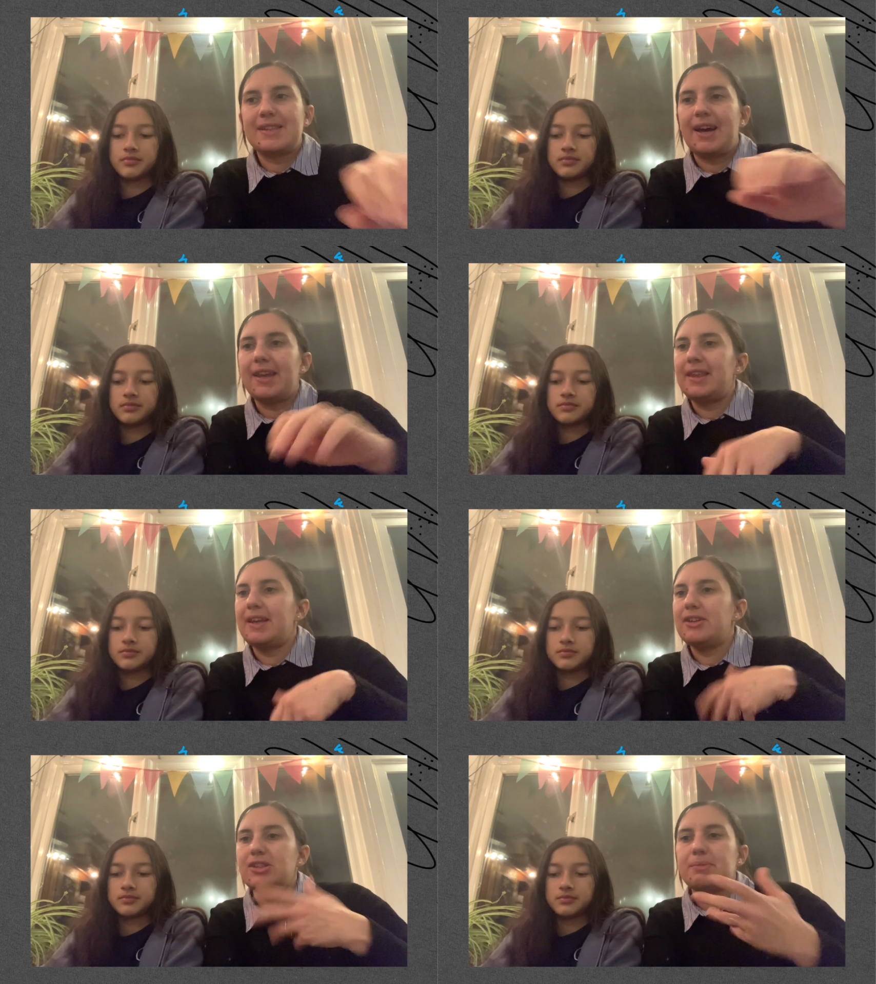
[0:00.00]
Speaker 1: that I
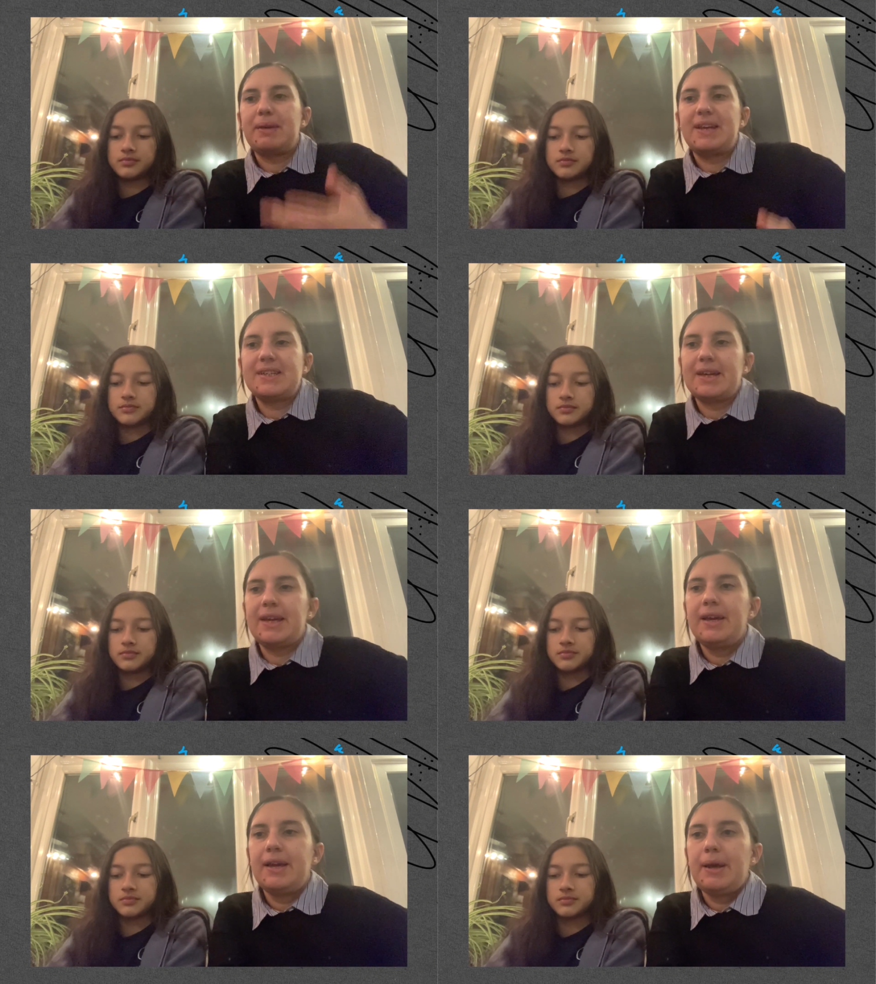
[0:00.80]
think just made
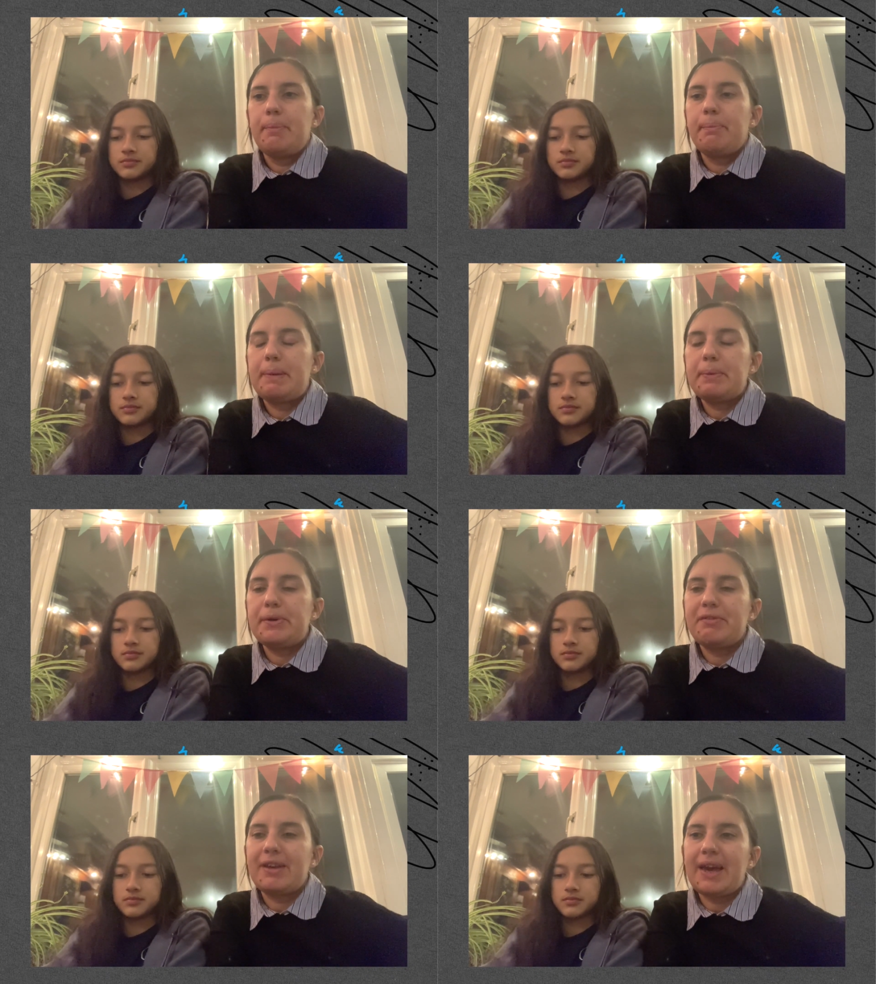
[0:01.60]
it a bit
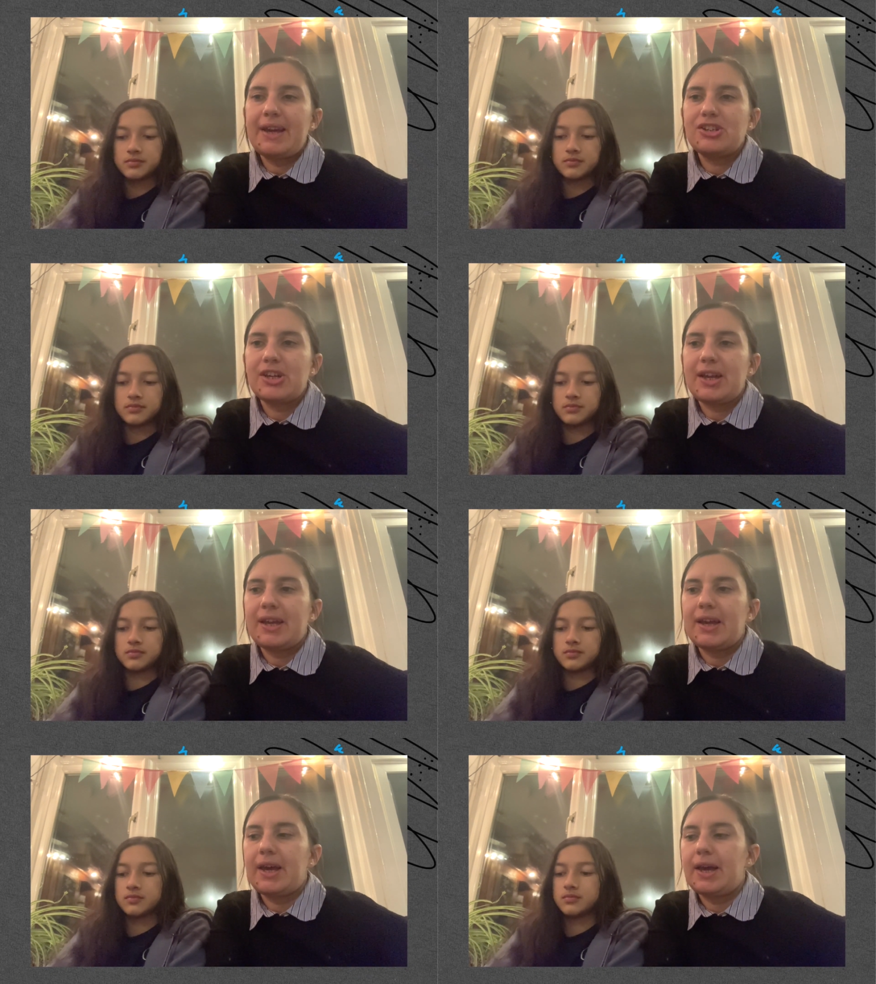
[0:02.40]
more
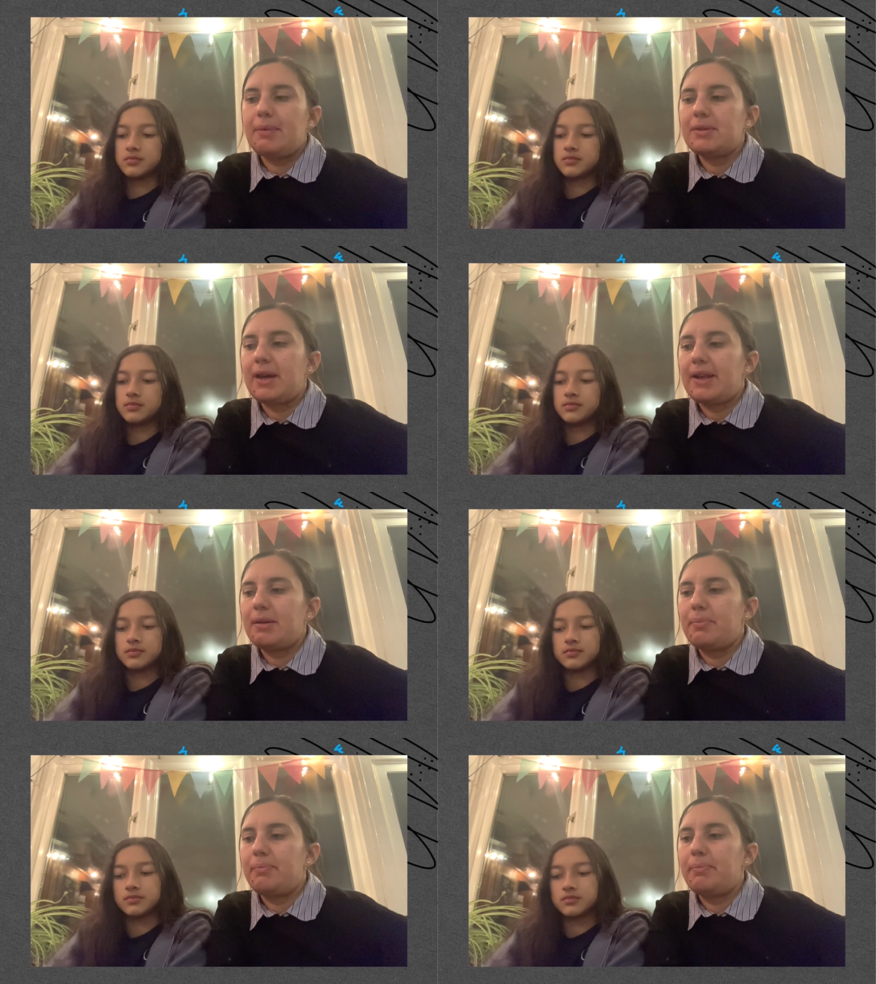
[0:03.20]
engaging and, um, and
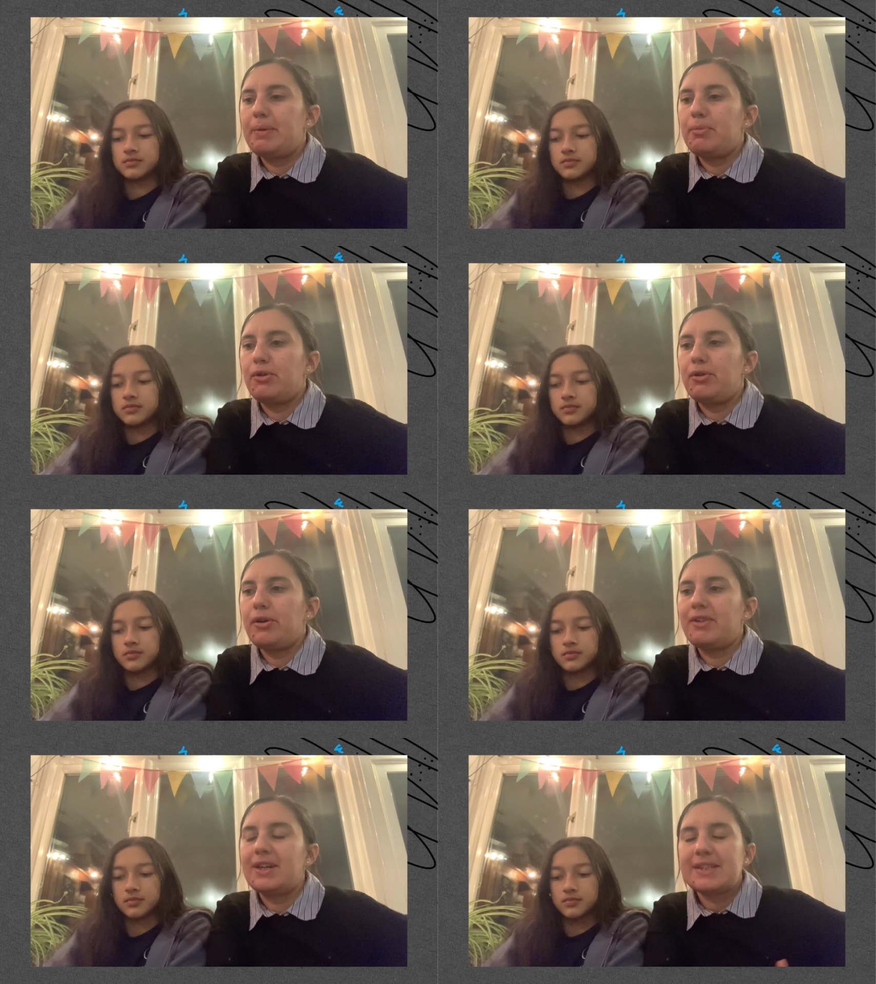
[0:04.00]
a bit more
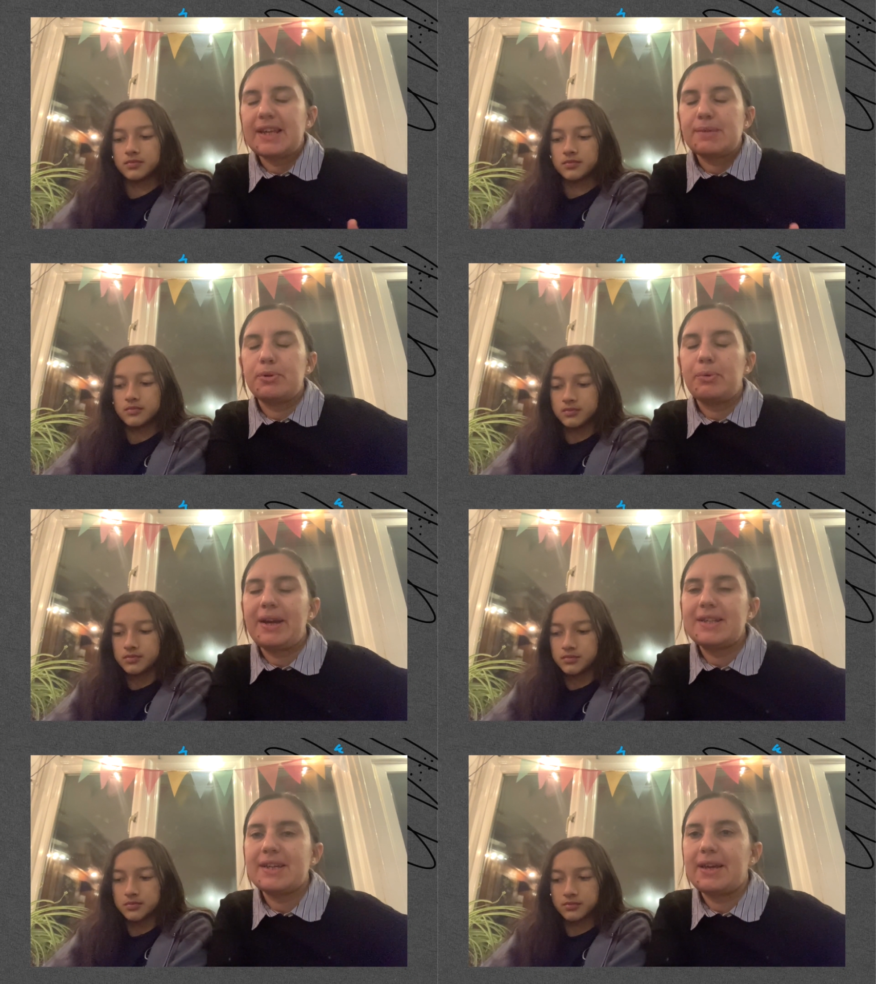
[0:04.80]
of an accessible
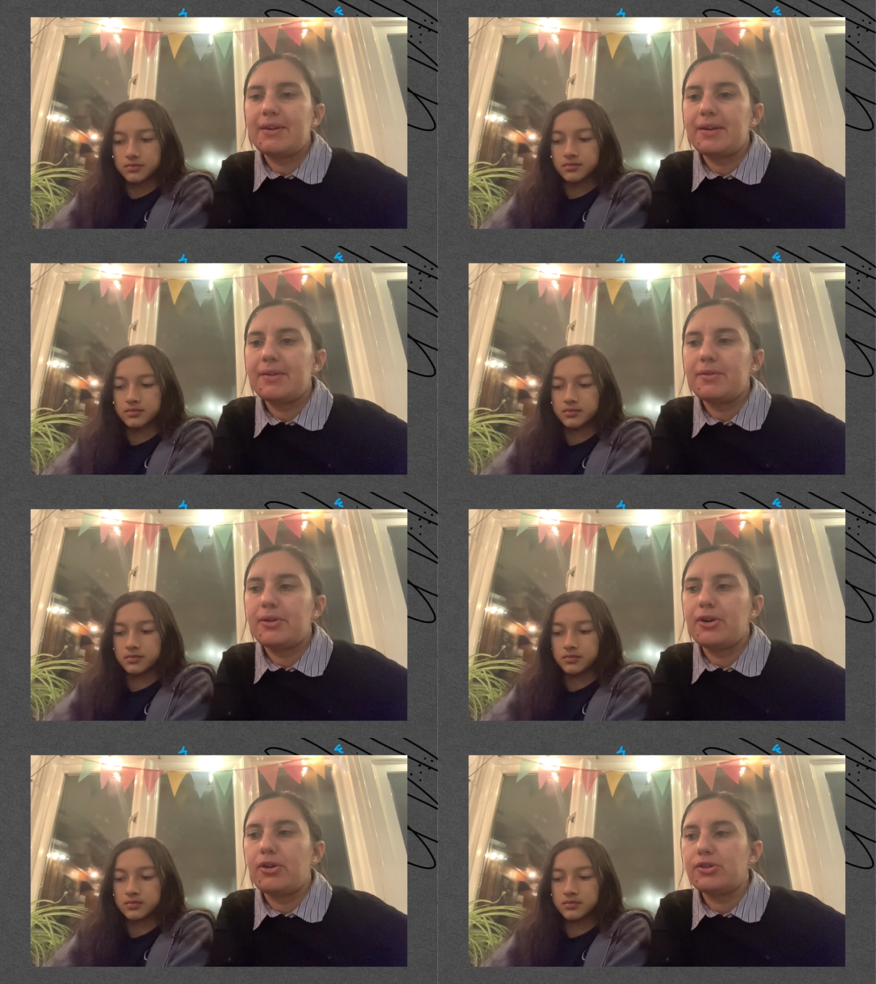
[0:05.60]
way to hear
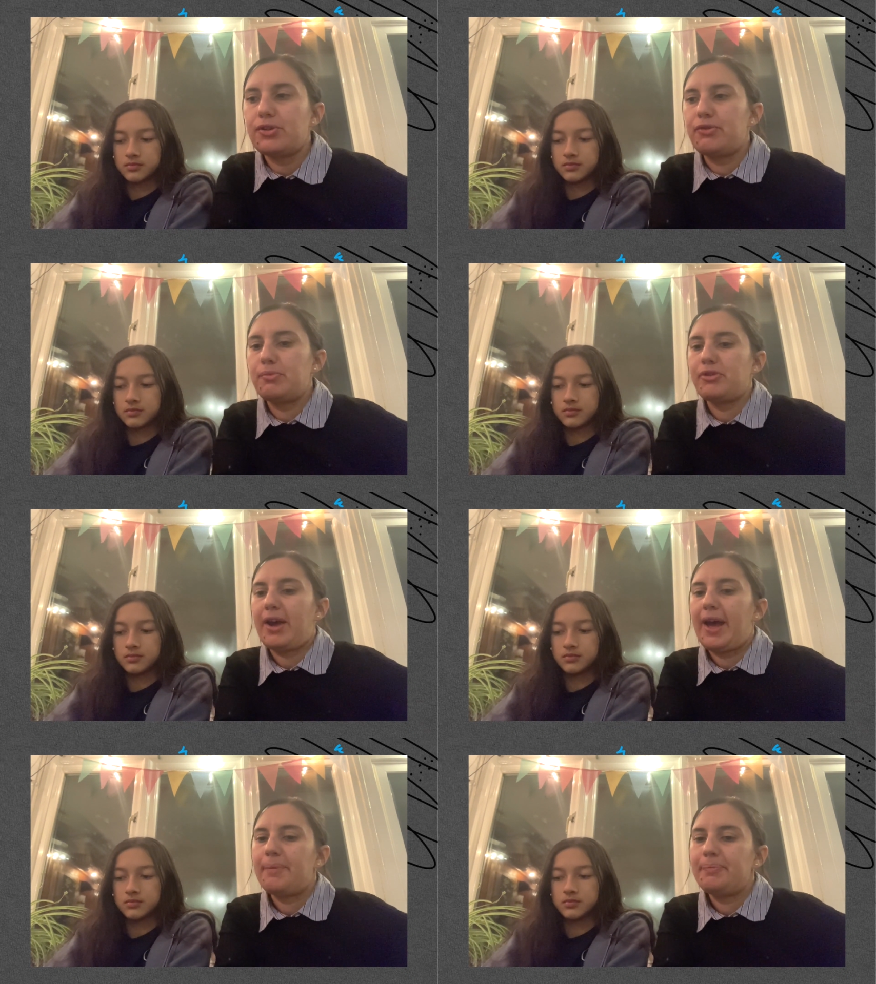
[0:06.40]
God through
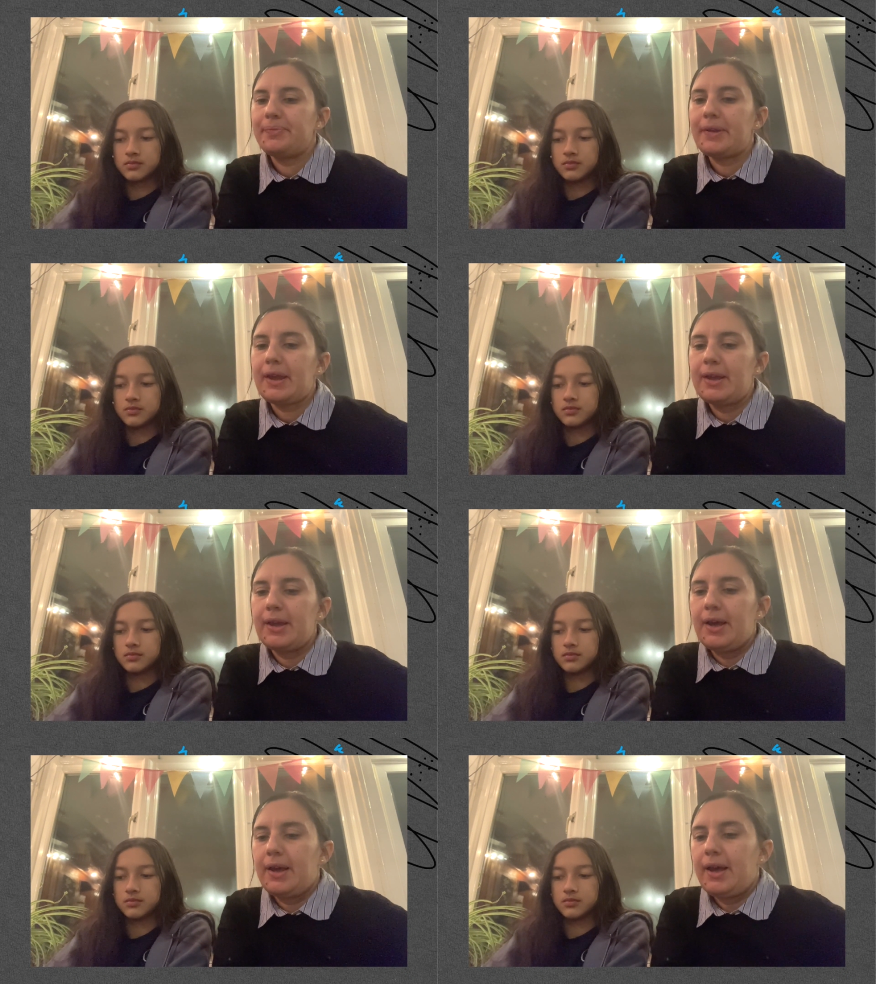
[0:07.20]
prayer.
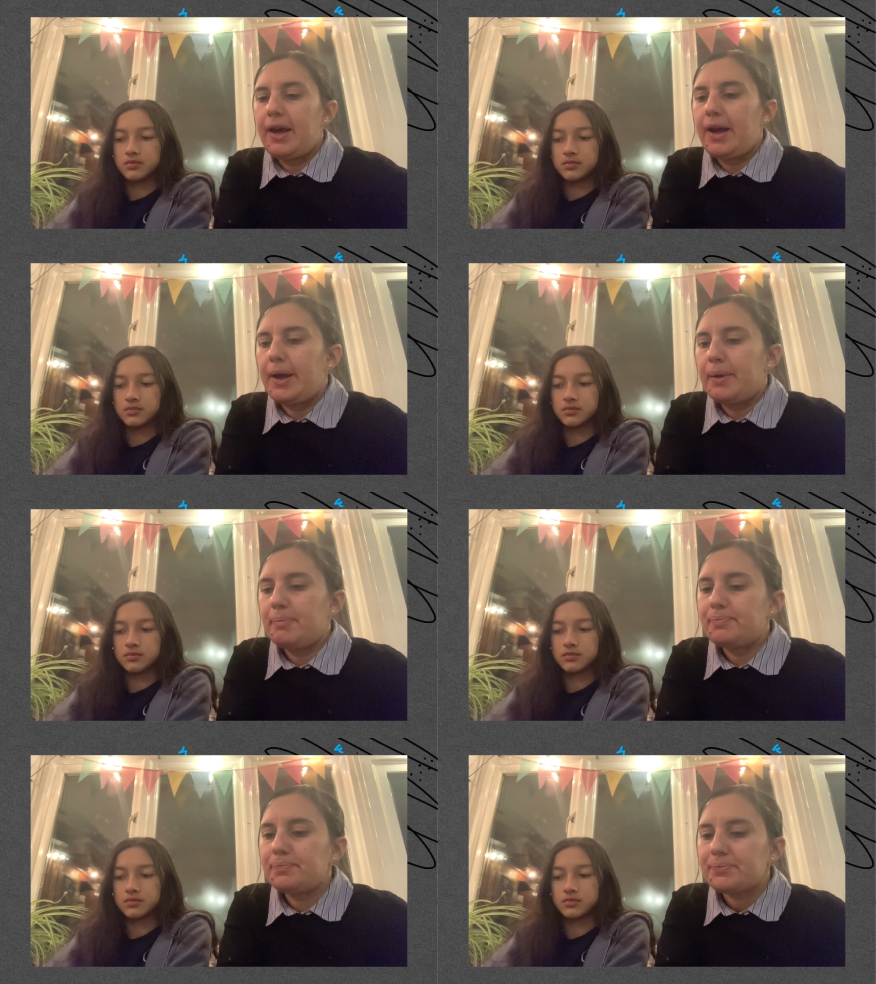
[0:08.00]

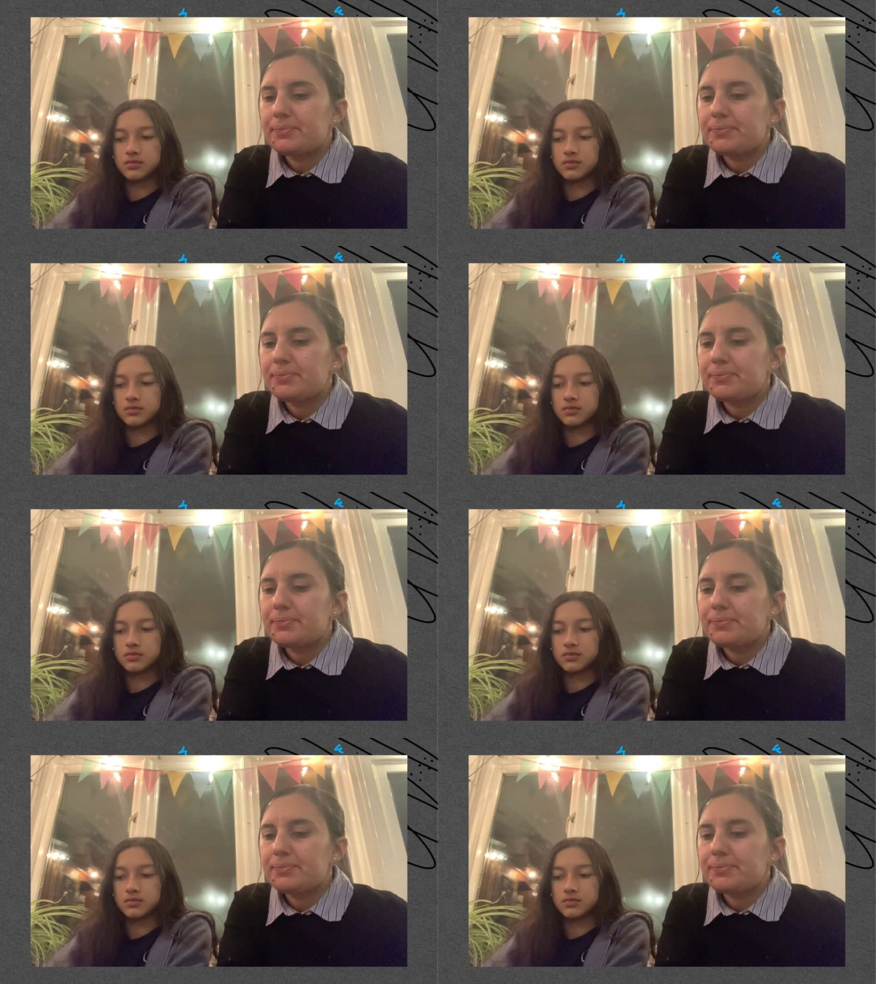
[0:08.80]
Um,